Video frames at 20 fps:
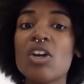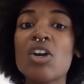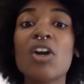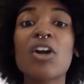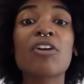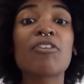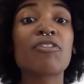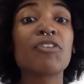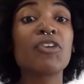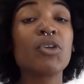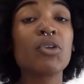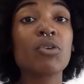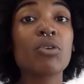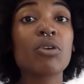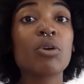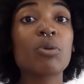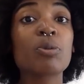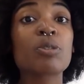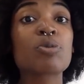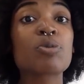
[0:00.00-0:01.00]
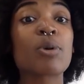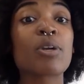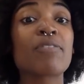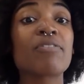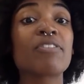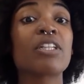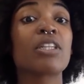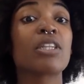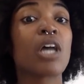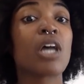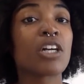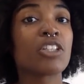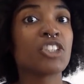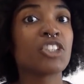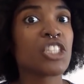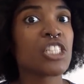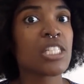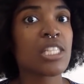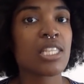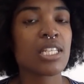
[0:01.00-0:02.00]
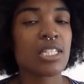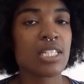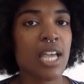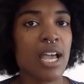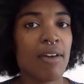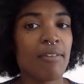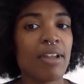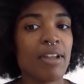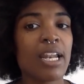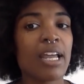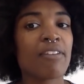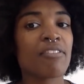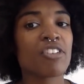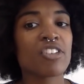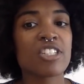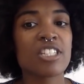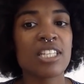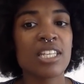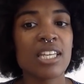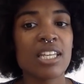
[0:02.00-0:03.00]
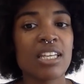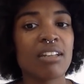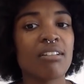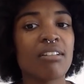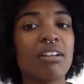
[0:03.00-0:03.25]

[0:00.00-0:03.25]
her funeral was one of the largest the town had ever seen.